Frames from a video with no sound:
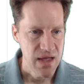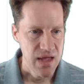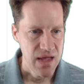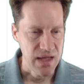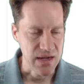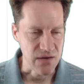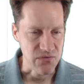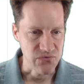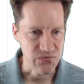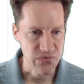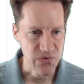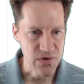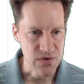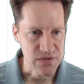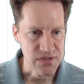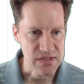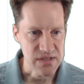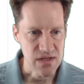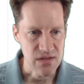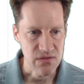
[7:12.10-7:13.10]
And at
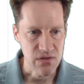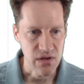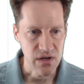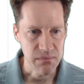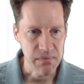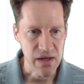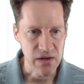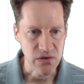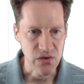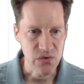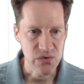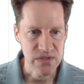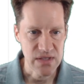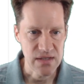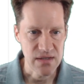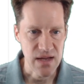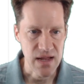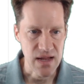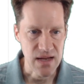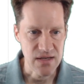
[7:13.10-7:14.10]
first, he thought about
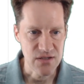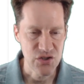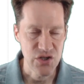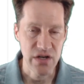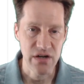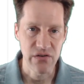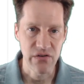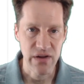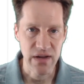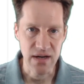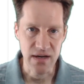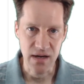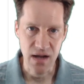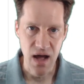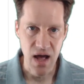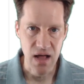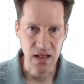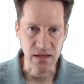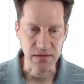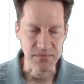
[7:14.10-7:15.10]
using a generated
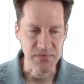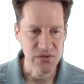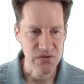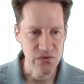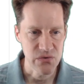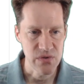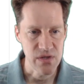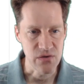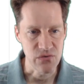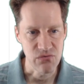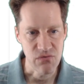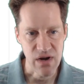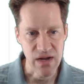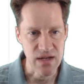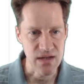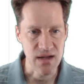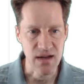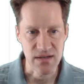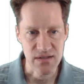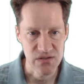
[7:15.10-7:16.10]
column so that
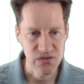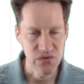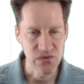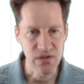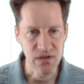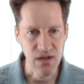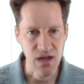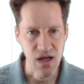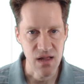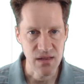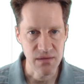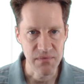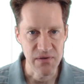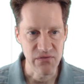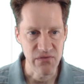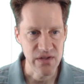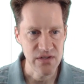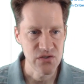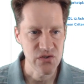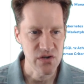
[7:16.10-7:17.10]
right next to the column
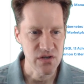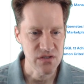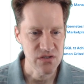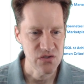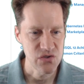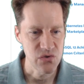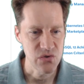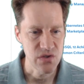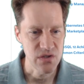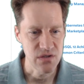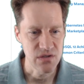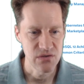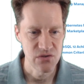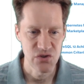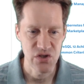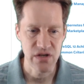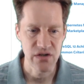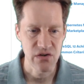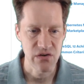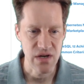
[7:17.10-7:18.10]
of interest, you could
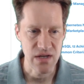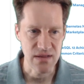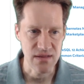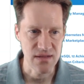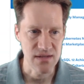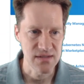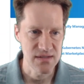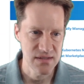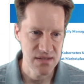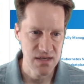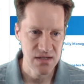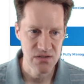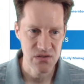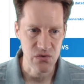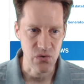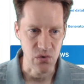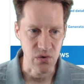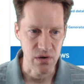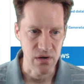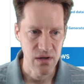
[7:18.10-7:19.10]
generate the
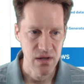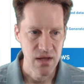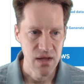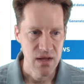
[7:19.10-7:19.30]
z-score.